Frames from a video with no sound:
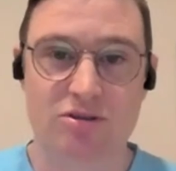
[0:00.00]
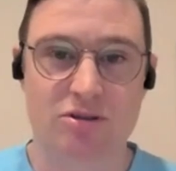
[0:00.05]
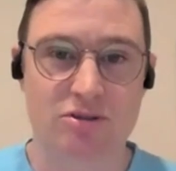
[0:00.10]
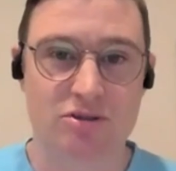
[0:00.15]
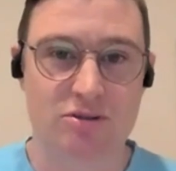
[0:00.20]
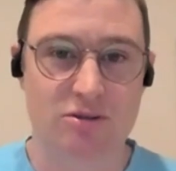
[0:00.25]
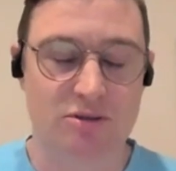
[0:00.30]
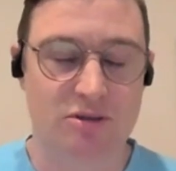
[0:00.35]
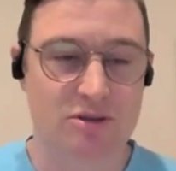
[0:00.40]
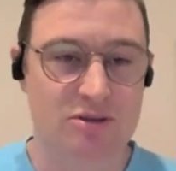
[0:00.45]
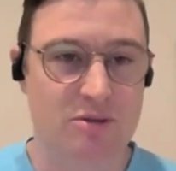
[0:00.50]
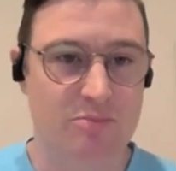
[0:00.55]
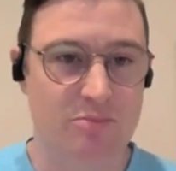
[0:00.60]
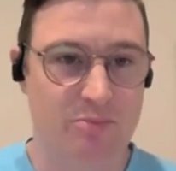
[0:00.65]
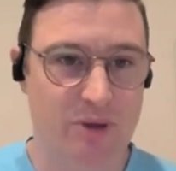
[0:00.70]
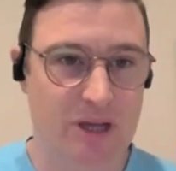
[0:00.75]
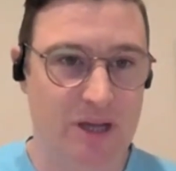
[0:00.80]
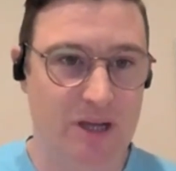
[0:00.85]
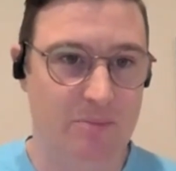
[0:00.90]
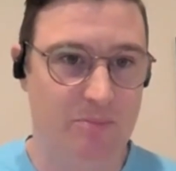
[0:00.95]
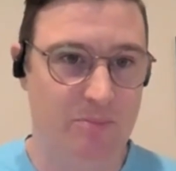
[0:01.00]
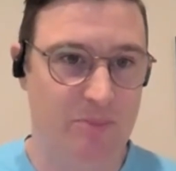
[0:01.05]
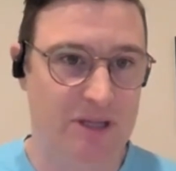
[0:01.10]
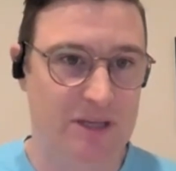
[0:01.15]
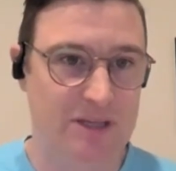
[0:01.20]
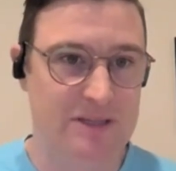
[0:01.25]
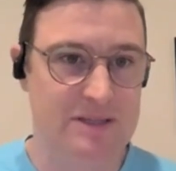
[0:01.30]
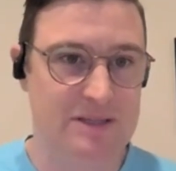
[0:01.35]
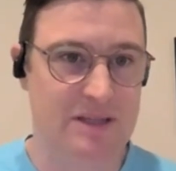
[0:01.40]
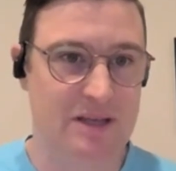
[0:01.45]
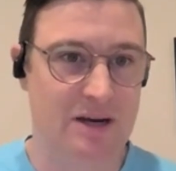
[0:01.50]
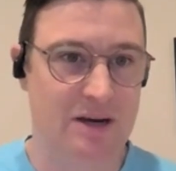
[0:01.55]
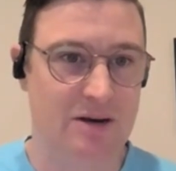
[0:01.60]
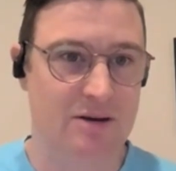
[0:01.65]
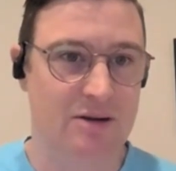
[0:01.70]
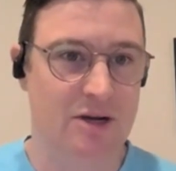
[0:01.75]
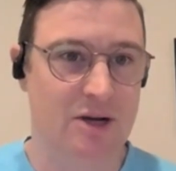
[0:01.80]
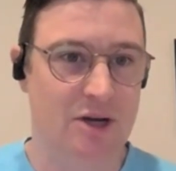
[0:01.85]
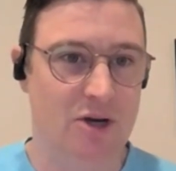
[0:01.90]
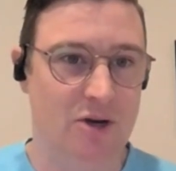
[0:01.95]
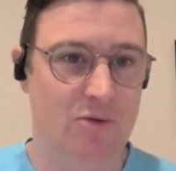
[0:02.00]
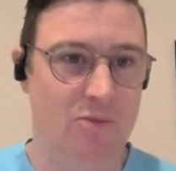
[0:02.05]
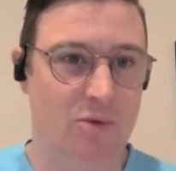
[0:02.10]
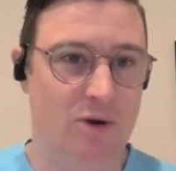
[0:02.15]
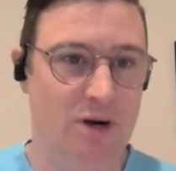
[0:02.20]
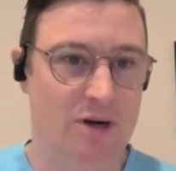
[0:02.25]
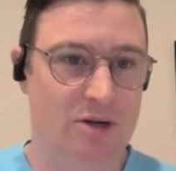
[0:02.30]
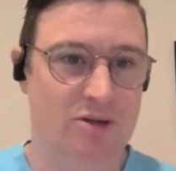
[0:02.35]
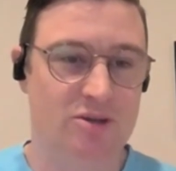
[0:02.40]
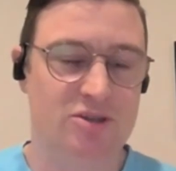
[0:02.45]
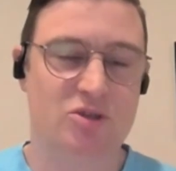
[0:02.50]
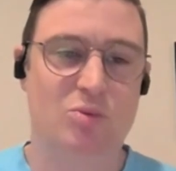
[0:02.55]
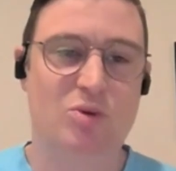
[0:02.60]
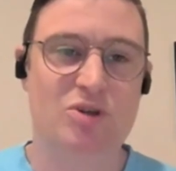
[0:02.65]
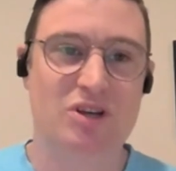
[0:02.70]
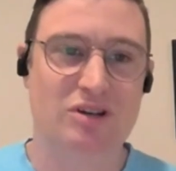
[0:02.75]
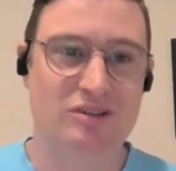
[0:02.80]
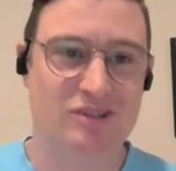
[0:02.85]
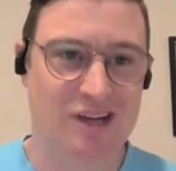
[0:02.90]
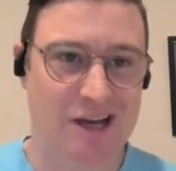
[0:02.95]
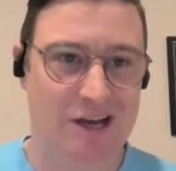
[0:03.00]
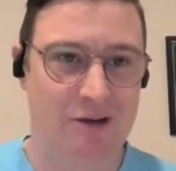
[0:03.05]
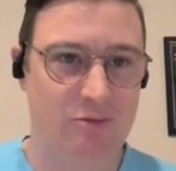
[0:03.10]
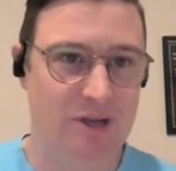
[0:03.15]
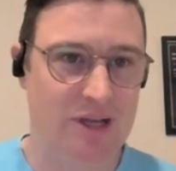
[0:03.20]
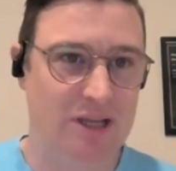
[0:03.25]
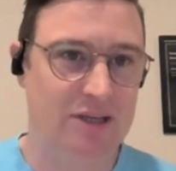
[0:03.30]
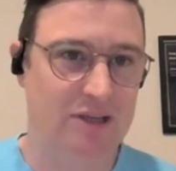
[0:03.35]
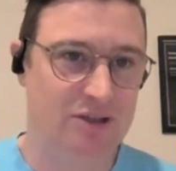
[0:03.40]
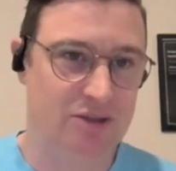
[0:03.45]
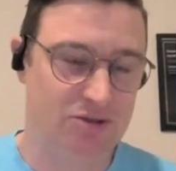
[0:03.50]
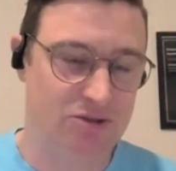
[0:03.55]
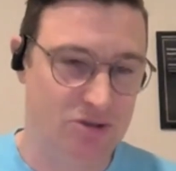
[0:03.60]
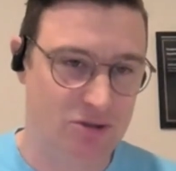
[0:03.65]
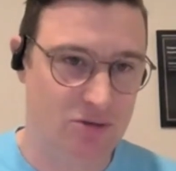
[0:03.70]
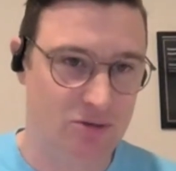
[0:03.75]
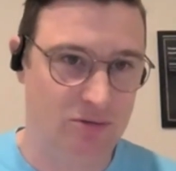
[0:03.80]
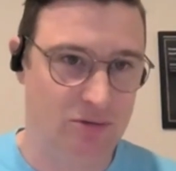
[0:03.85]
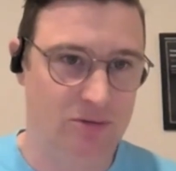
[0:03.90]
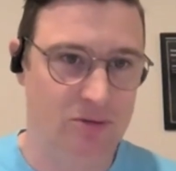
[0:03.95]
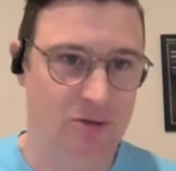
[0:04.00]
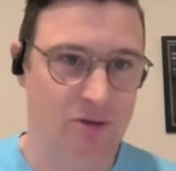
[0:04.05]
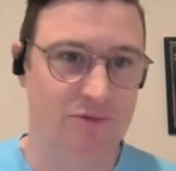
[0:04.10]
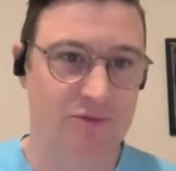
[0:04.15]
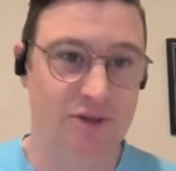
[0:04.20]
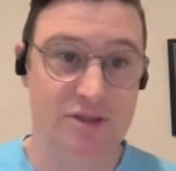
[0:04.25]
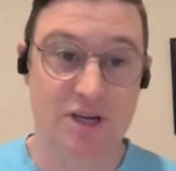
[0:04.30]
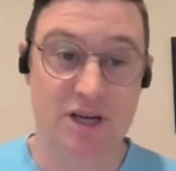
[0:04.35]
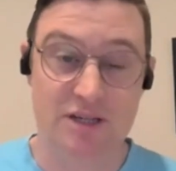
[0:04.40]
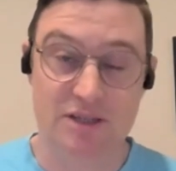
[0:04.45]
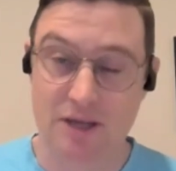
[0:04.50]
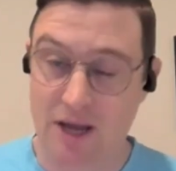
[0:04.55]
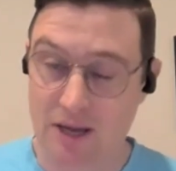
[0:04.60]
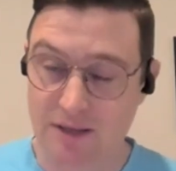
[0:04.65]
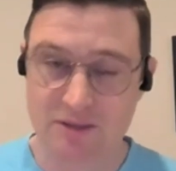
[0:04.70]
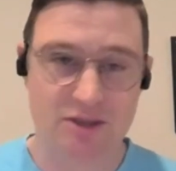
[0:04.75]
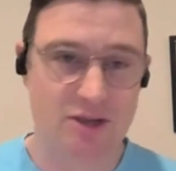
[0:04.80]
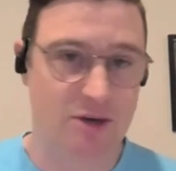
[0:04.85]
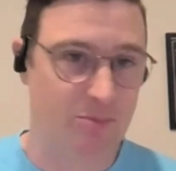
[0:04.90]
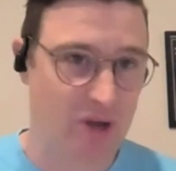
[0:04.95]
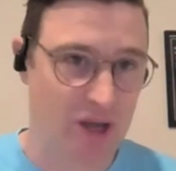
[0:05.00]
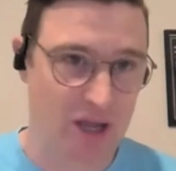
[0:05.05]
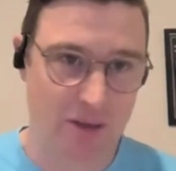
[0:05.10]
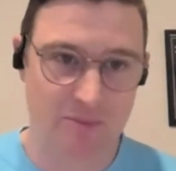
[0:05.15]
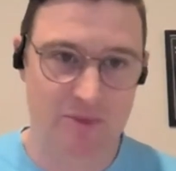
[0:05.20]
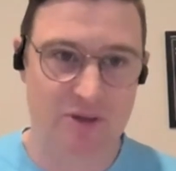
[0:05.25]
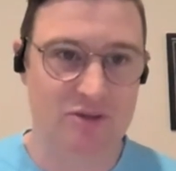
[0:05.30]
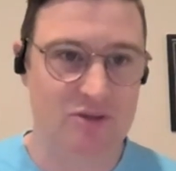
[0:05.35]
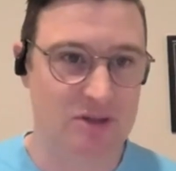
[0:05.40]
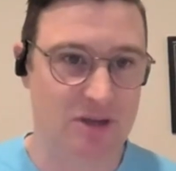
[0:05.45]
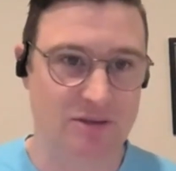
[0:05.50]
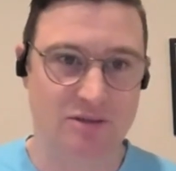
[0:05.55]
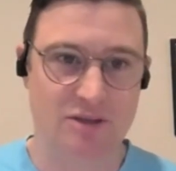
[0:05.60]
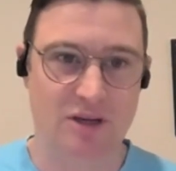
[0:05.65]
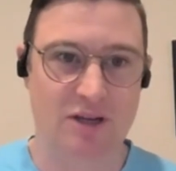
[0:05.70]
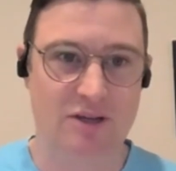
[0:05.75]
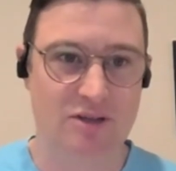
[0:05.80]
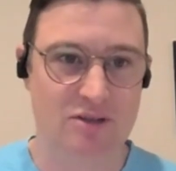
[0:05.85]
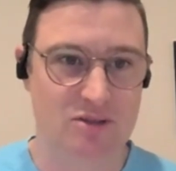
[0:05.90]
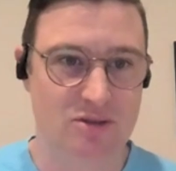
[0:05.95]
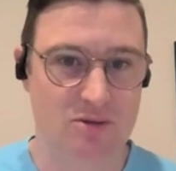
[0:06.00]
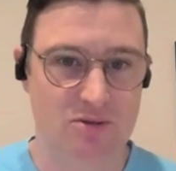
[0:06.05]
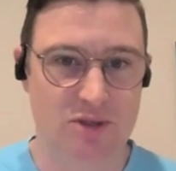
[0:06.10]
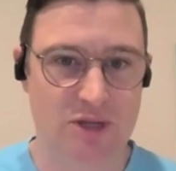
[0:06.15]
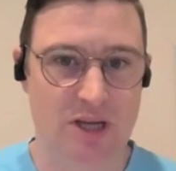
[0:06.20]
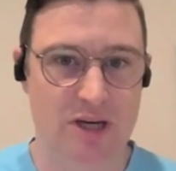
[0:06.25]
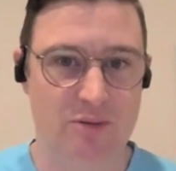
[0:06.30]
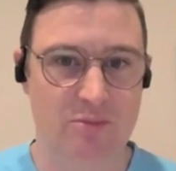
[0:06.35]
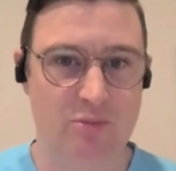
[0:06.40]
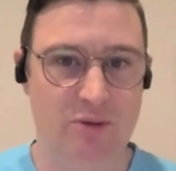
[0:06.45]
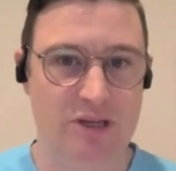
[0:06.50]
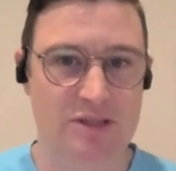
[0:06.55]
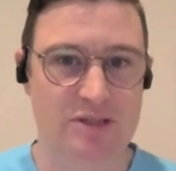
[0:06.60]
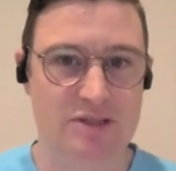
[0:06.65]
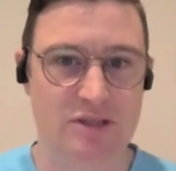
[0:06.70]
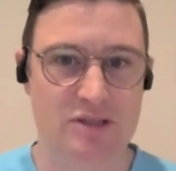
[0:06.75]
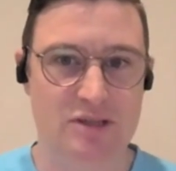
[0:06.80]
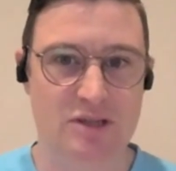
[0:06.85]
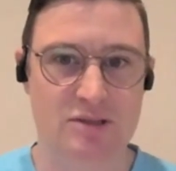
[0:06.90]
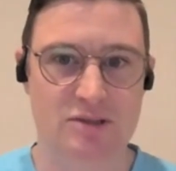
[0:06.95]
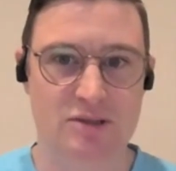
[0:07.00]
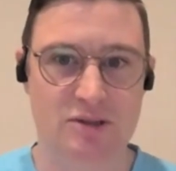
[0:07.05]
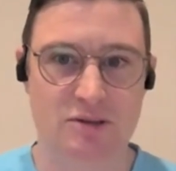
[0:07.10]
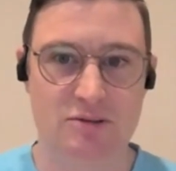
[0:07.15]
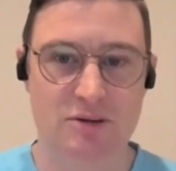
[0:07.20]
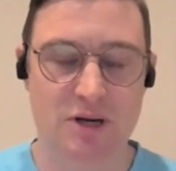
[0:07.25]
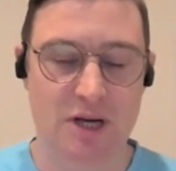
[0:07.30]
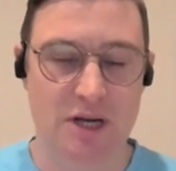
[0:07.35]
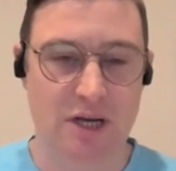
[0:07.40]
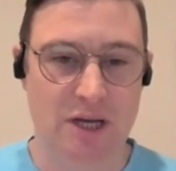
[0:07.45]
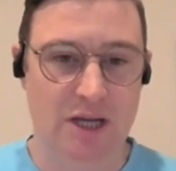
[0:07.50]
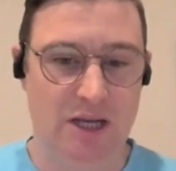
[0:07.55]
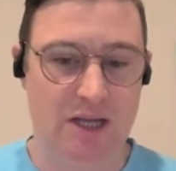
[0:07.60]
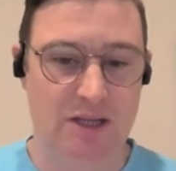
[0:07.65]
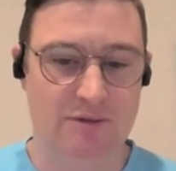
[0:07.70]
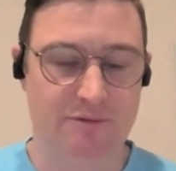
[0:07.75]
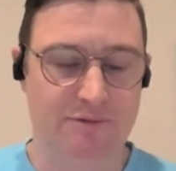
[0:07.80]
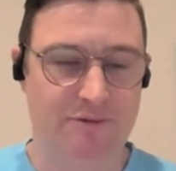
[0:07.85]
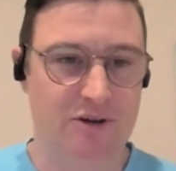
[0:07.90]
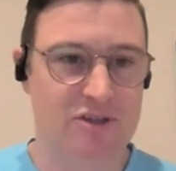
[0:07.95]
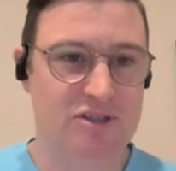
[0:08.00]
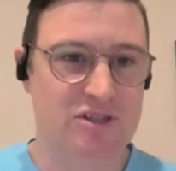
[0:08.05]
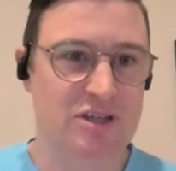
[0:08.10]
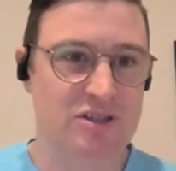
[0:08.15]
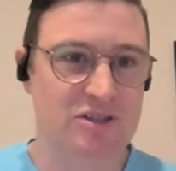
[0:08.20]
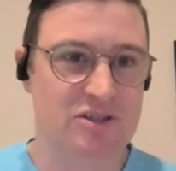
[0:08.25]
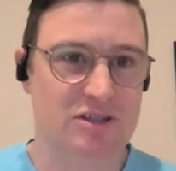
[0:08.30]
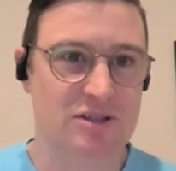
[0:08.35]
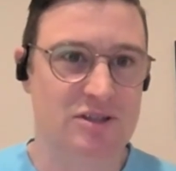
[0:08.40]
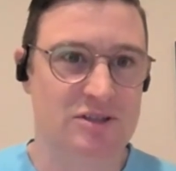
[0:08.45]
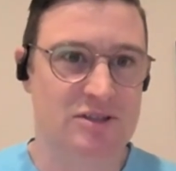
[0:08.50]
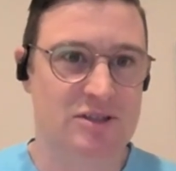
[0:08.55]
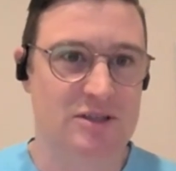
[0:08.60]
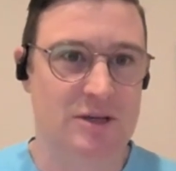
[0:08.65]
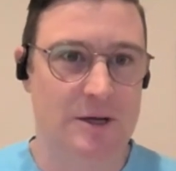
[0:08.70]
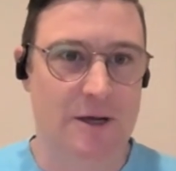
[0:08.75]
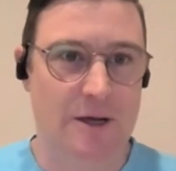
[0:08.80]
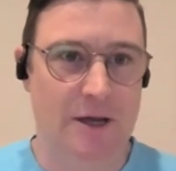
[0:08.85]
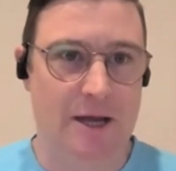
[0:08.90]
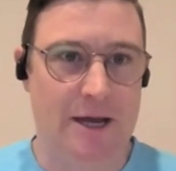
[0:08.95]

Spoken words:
to trust. So there's a big piece there where customers are now in control of their data and their payments and associated pieces. And so in the first instance,